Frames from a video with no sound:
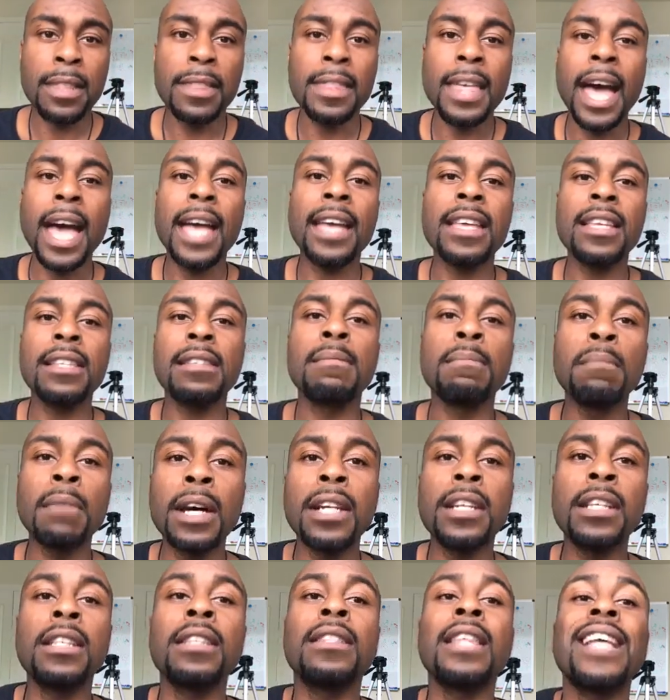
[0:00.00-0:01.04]
That is
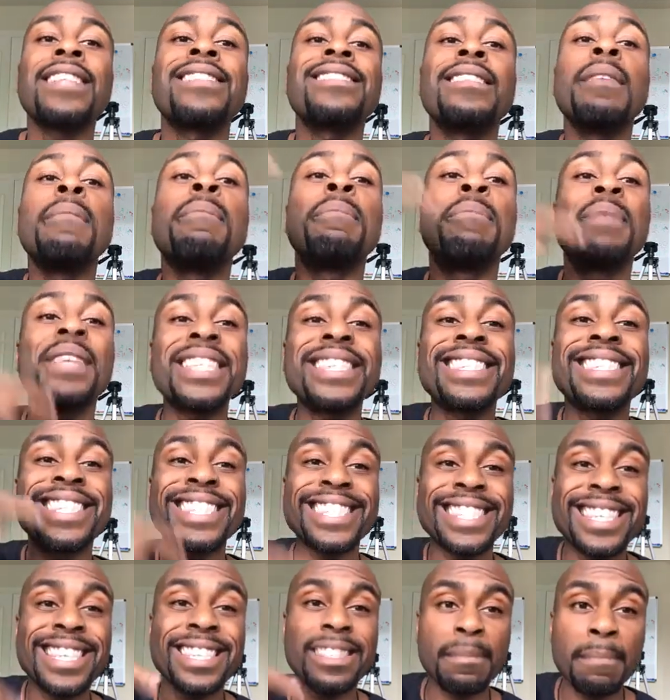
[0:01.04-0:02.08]
money, that's the
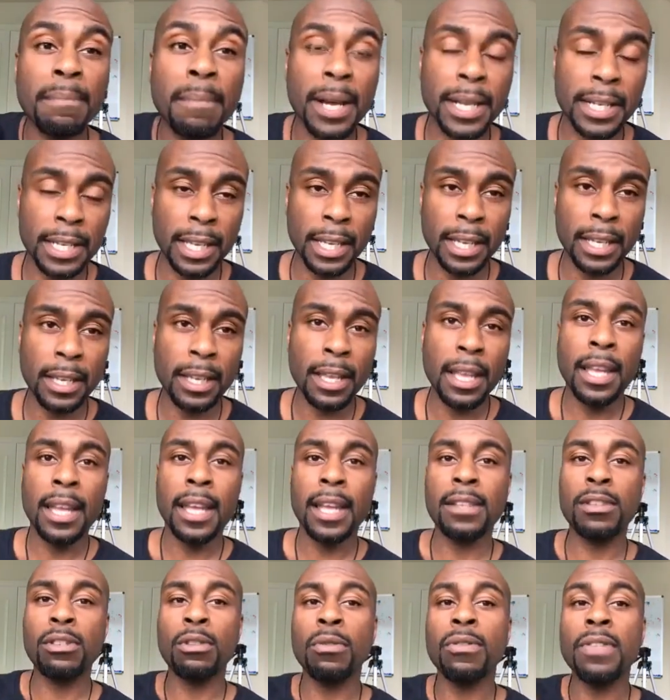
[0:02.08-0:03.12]
business's money.
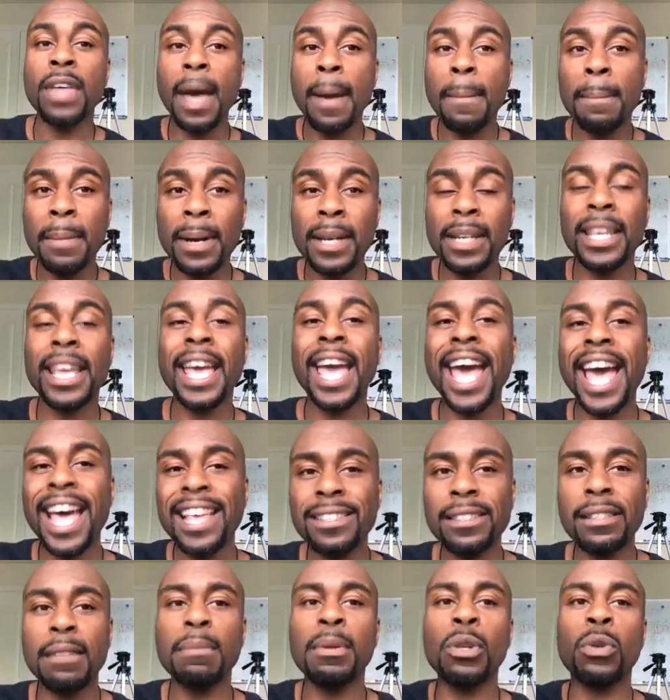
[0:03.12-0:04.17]
And so that money
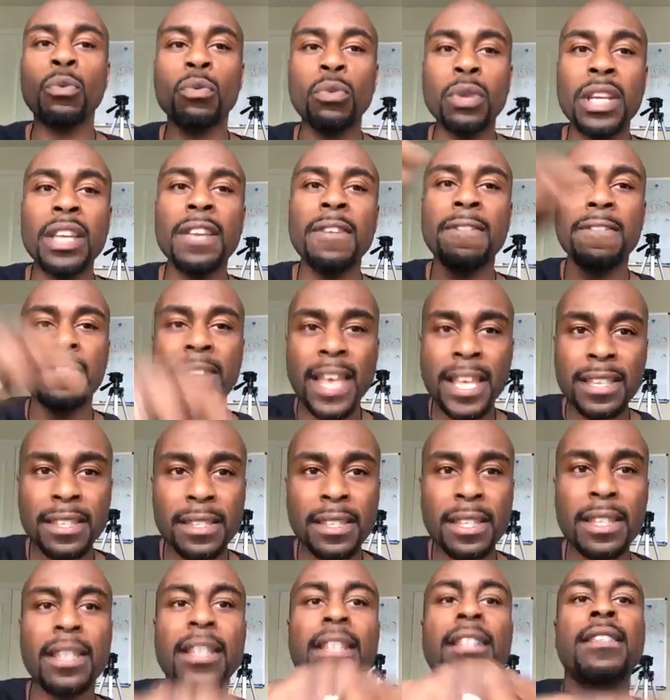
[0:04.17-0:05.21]
has to be
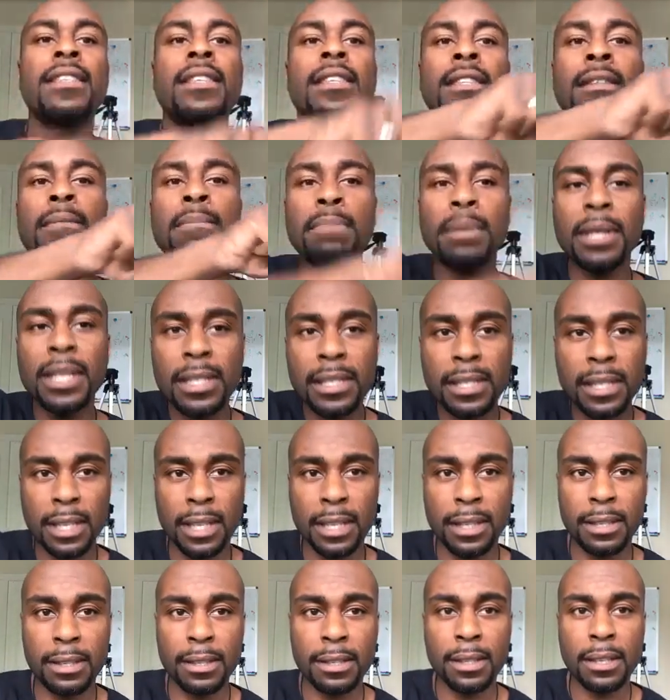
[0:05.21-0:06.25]
reinvested into the
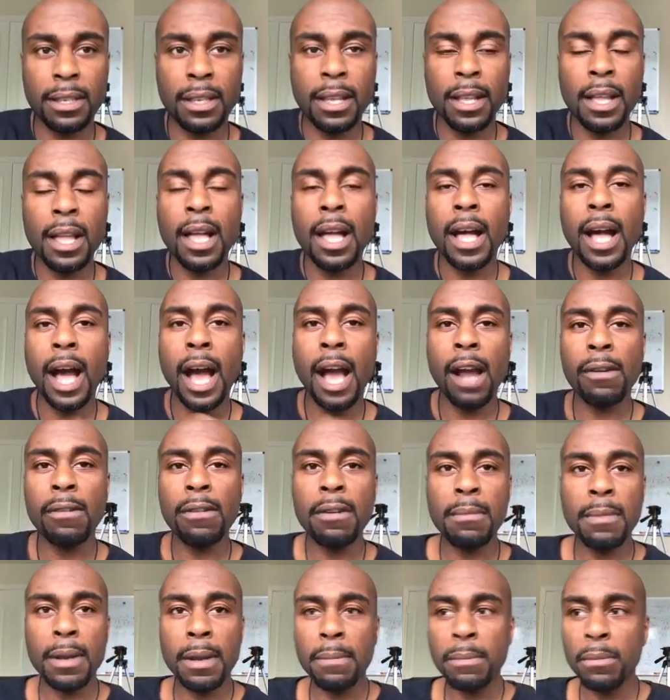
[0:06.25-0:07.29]
business. I
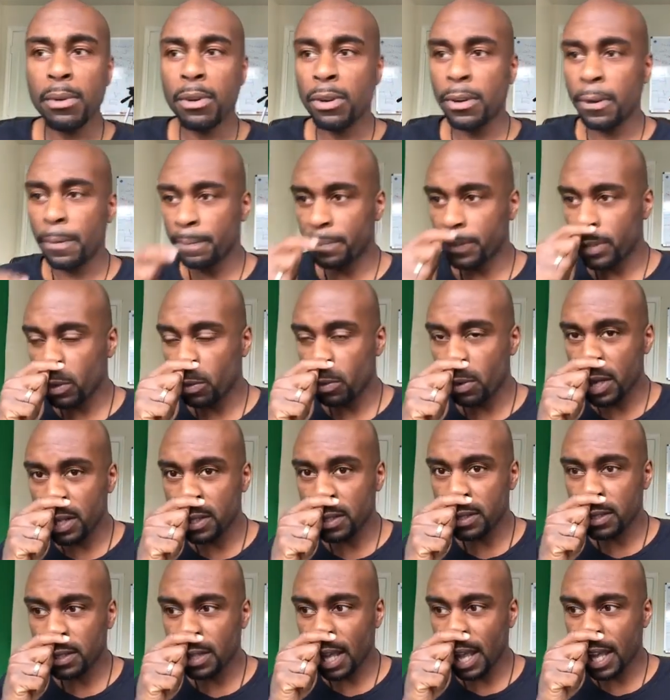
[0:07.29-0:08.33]
remember
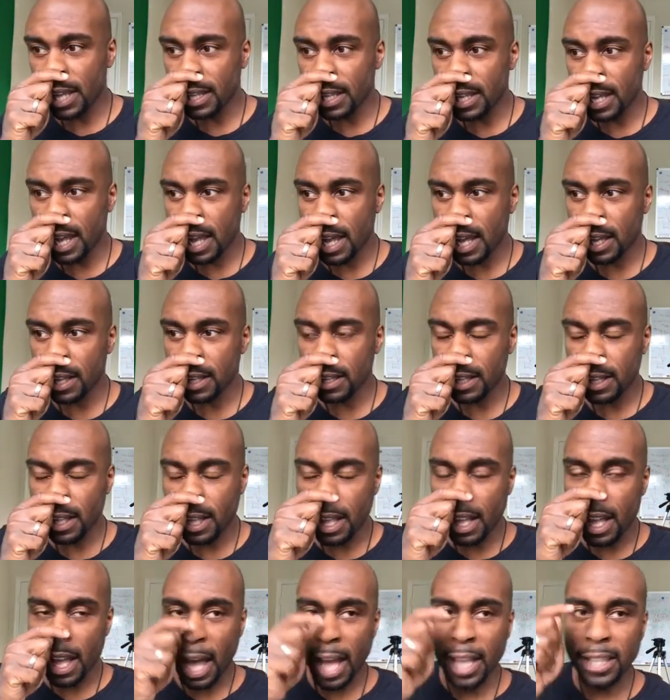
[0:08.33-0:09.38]
once I got
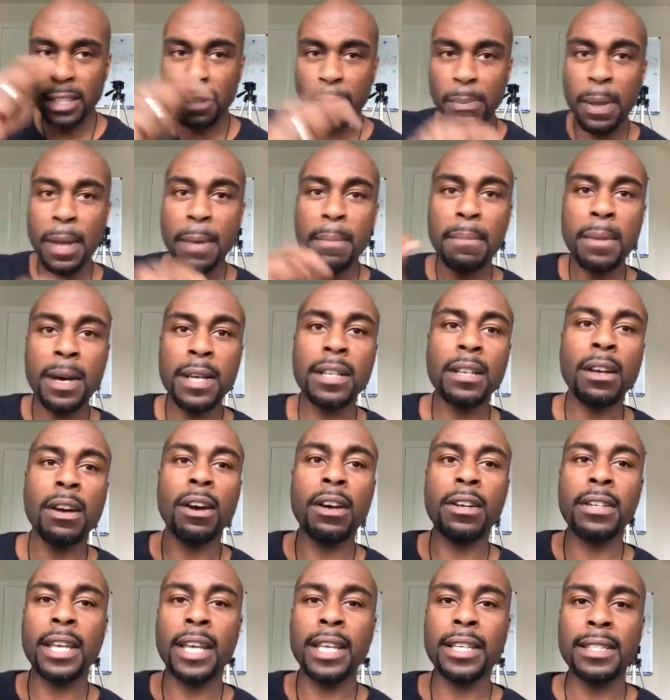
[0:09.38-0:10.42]
I spent money
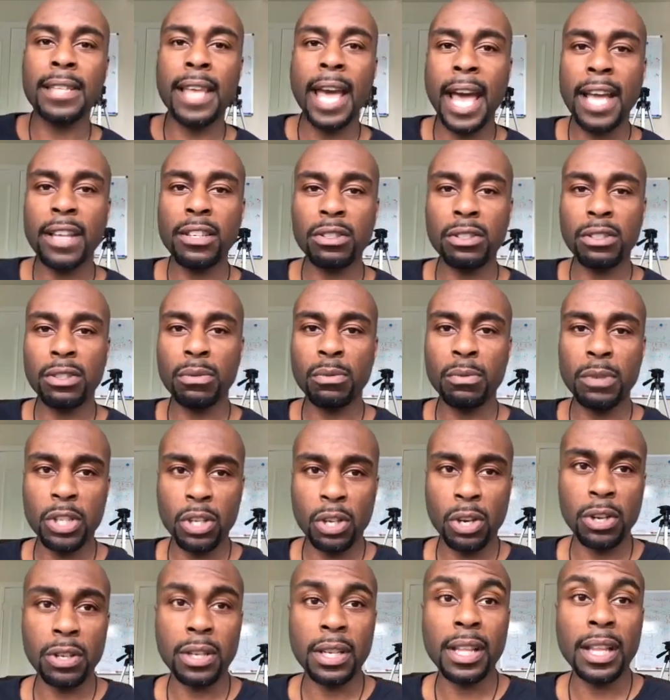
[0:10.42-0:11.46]
on a tax
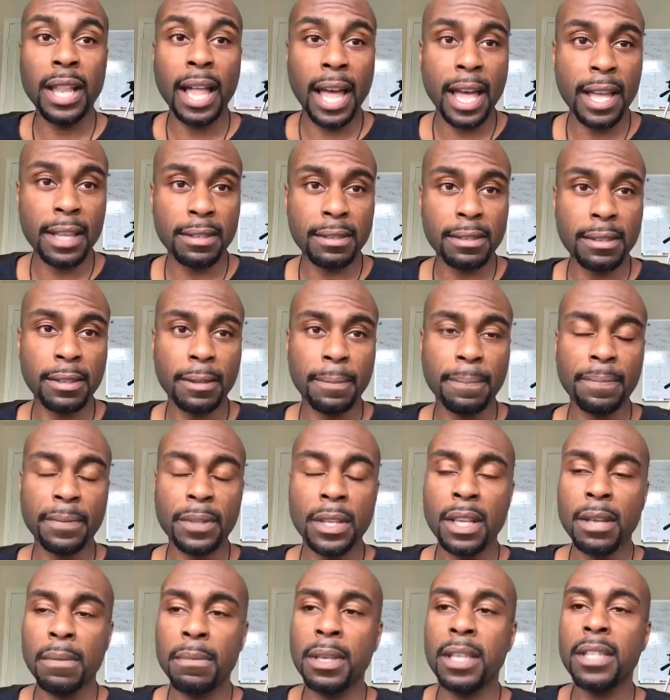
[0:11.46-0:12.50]
return class
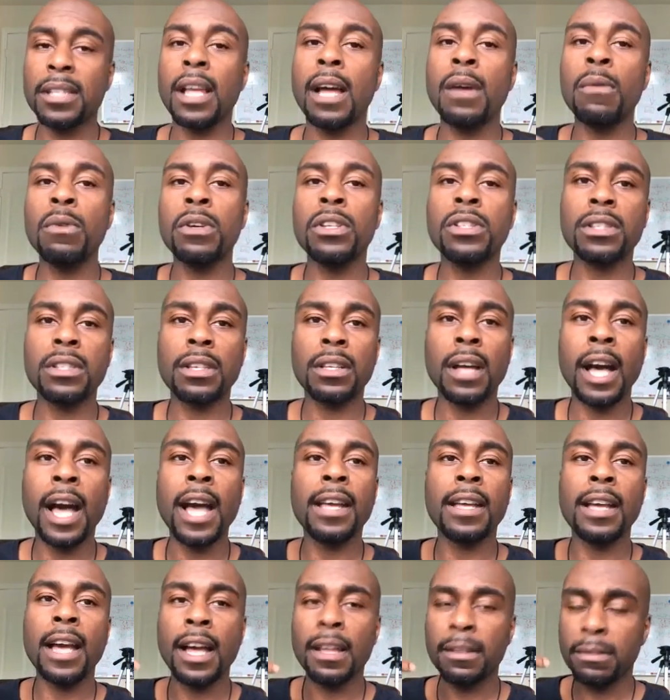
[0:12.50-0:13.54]
because I want to
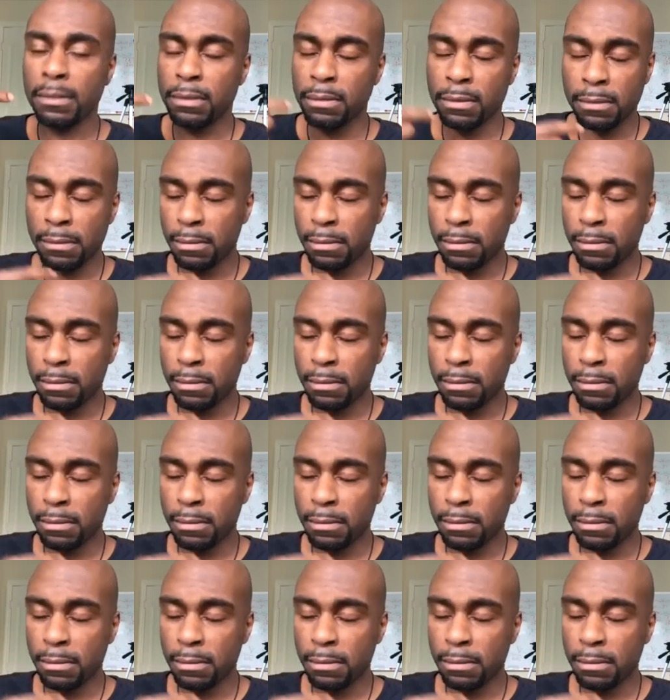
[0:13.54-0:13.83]
I got